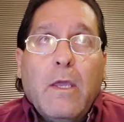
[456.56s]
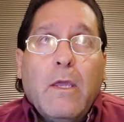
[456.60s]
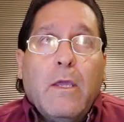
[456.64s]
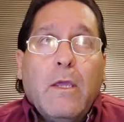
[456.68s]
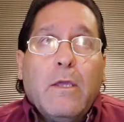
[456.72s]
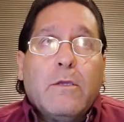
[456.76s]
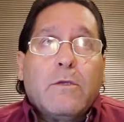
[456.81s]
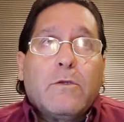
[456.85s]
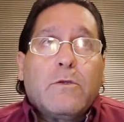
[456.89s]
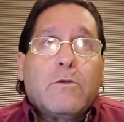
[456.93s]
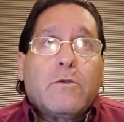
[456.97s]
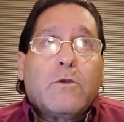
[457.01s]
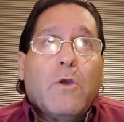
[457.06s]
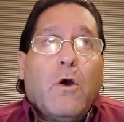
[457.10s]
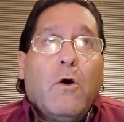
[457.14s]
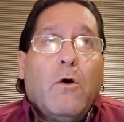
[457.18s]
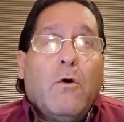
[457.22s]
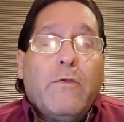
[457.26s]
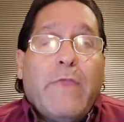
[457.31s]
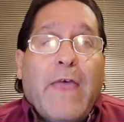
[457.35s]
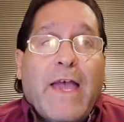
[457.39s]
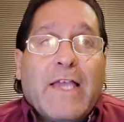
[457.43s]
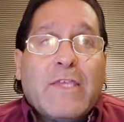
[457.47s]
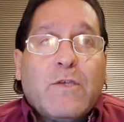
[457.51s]

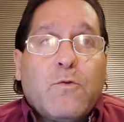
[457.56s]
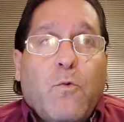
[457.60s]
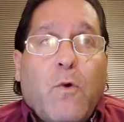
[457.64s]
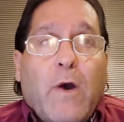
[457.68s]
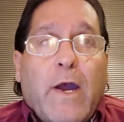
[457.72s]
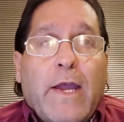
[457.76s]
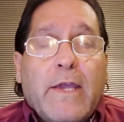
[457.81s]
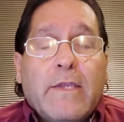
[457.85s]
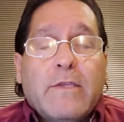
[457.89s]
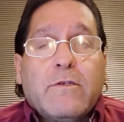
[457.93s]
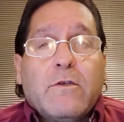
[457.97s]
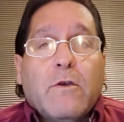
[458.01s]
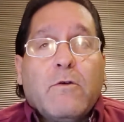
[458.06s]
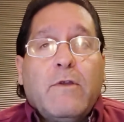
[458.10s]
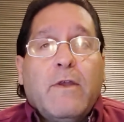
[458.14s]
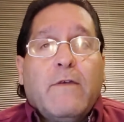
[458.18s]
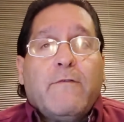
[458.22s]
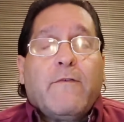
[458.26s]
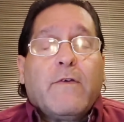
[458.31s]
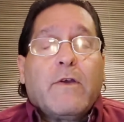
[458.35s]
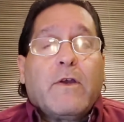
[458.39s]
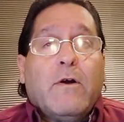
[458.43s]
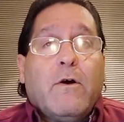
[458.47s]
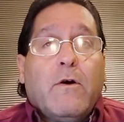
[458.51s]
So that's why it's so
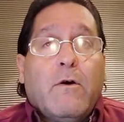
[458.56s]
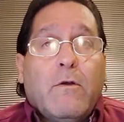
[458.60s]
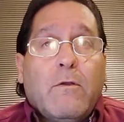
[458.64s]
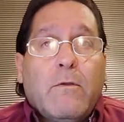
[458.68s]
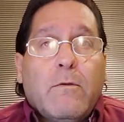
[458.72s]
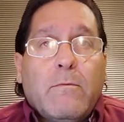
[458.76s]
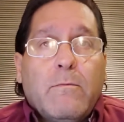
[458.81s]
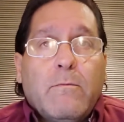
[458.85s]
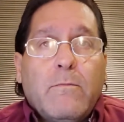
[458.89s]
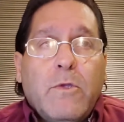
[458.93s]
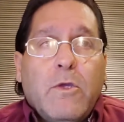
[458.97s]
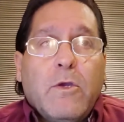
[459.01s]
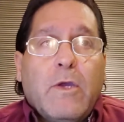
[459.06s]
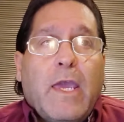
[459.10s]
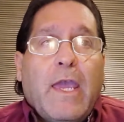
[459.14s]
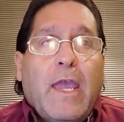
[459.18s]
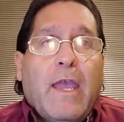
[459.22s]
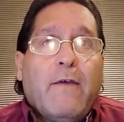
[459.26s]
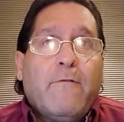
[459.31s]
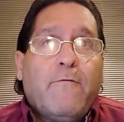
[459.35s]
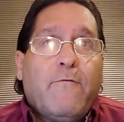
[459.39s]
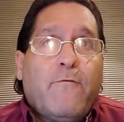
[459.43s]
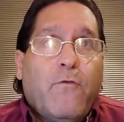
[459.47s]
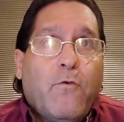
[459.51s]
difficult. You
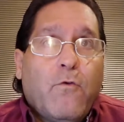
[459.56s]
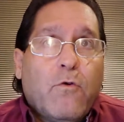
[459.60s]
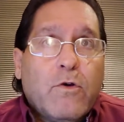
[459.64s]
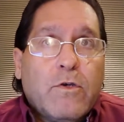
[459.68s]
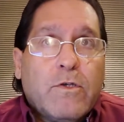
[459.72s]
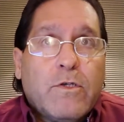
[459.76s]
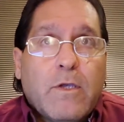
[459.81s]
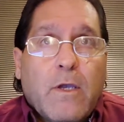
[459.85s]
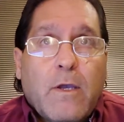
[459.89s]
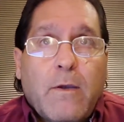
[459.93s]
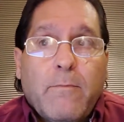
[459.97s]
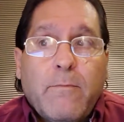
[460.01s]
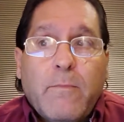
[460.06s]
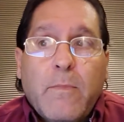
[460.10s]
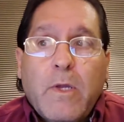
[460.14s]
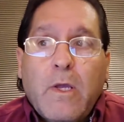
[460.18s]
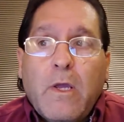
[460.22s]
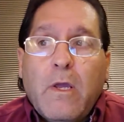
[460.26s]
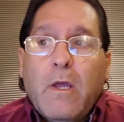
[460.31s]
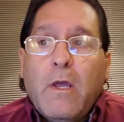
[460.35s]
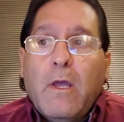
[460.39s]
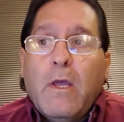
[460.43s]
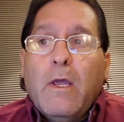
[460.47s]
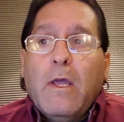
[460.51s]
can't force them.
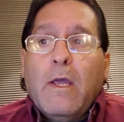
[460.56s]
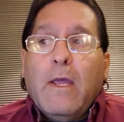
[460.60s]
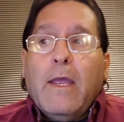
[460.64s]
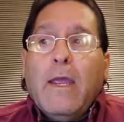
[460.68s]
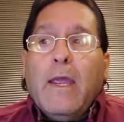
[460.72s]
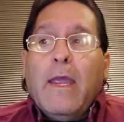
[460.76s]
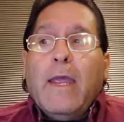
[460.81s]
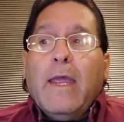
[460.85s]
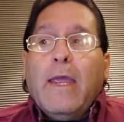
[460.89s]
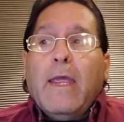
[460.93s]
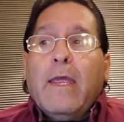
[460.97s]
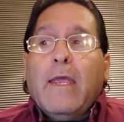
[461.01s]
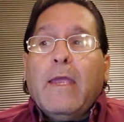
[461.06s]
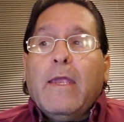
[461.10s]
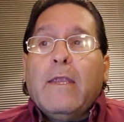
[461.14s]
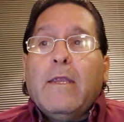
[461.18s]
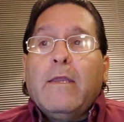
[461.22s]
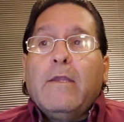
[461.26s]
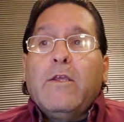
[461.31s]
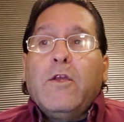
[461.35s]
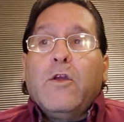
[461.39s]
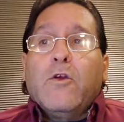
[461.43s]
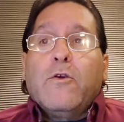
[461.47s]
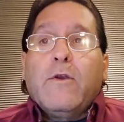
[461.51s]

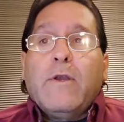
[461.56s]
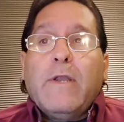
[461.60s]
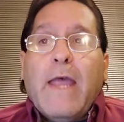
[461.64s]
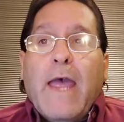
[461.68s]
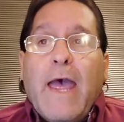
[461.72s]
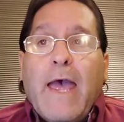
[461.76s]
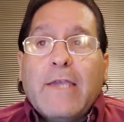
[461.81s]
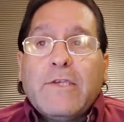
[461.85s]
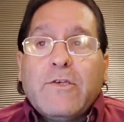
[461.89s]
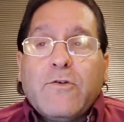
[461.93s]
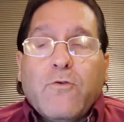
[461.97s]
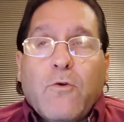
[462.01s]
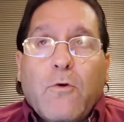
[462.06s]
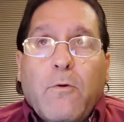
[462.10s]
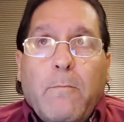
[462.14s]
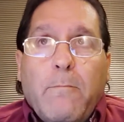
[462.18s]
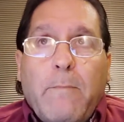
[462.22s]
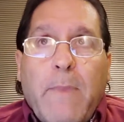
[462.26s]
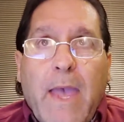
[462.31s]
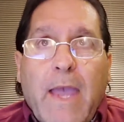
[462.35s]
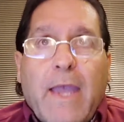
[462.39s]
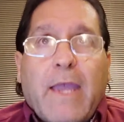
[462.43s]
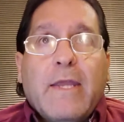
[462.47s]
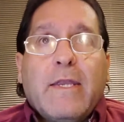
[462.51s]
And your natural
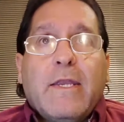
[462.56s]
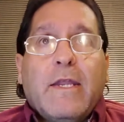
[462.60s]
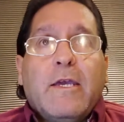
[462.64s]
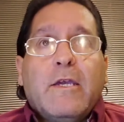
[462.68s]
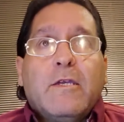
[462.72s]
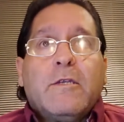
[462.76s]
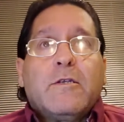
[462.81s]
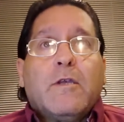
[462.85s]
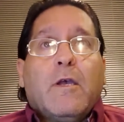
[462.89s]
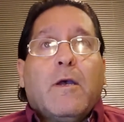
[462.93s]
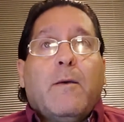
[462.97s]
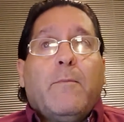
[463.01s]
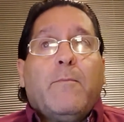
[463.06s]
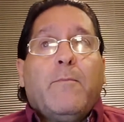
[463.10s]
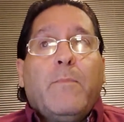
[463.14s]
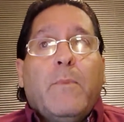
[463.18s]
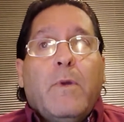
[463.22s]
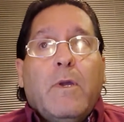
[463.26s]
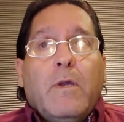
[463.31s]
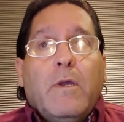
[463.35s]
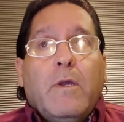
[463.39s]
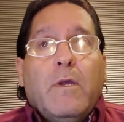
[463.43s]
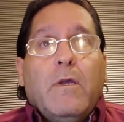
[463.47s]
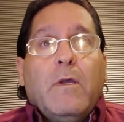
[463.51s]
mechanism
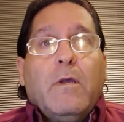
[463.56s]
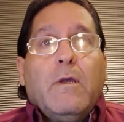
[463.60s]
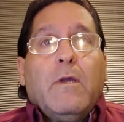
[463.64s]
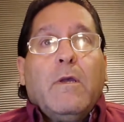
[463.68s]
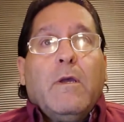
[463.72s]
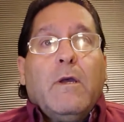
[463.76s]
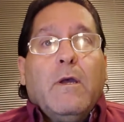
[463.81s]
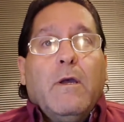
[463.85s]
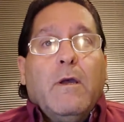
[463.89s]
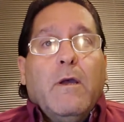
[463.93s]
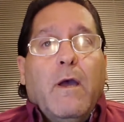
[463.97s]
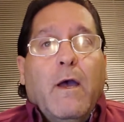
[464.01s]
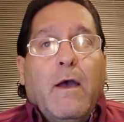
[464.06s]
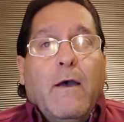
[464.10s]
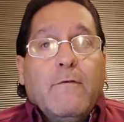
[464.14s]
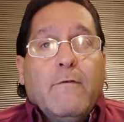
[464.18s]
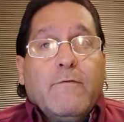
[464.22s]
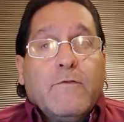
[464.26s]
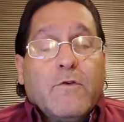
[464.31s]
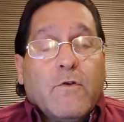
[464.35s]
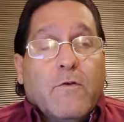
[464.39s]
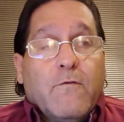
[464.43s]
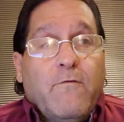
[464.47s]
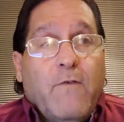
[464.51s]
of
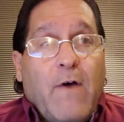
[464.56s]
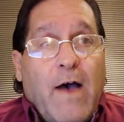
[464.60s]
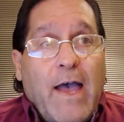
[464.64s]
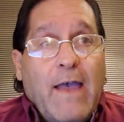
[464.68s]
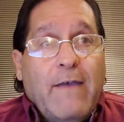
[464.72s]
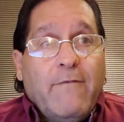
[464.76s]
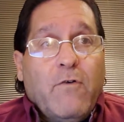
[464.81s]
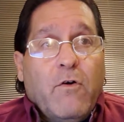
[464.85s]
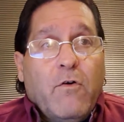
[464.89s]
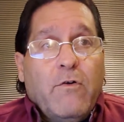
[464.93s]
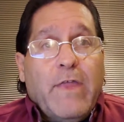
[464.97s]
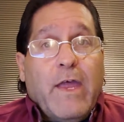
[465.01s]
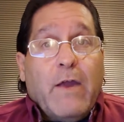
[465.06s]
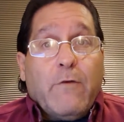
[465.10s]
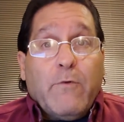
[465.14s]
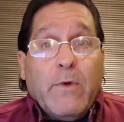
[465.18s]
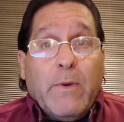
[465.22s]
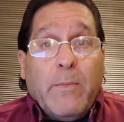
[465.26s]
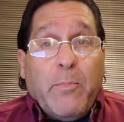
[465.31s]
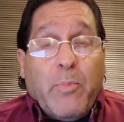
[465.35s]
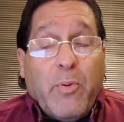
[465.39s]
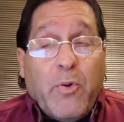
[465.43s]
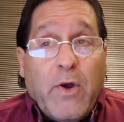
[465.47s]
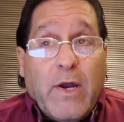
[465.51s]
survival that
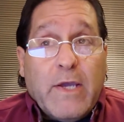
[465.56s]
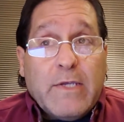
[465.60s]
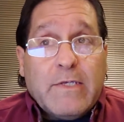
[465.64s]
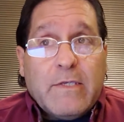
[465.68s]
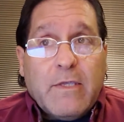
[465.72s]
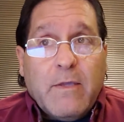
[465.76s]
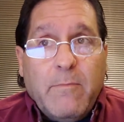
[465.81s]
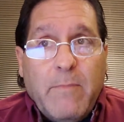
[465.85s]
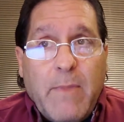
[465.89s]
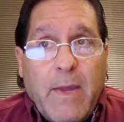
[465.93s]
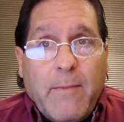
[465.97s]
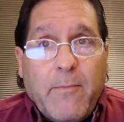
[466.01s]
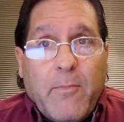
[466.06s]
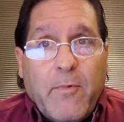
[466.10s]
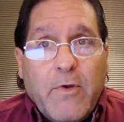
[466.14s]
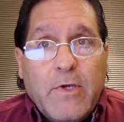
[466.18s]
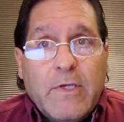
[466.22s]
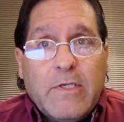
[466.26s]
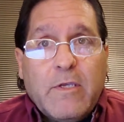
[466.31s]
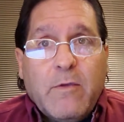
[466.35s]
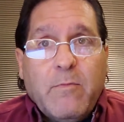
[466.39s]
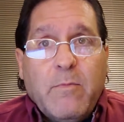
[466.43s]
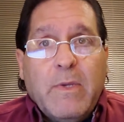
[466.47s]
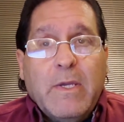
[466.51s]
repressed the
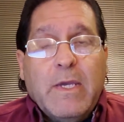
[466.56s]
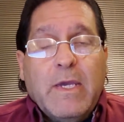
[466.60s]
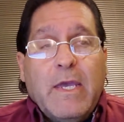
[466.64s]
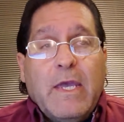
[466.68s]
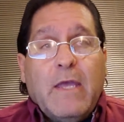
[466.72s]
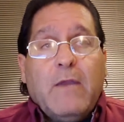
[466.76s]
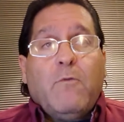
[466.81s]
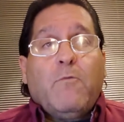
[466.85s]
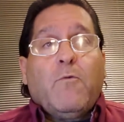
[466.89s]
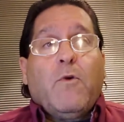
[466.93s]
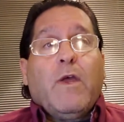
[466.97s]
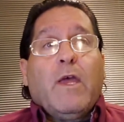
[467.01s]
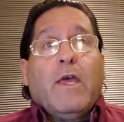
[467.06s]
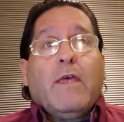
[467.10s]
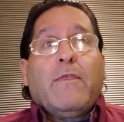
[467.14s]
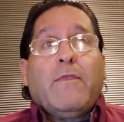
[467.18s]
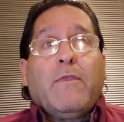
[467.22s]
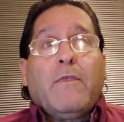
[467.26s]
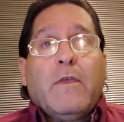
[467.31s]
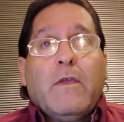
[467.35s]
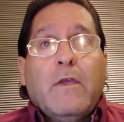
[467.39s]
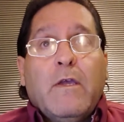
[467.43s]
memories to begin with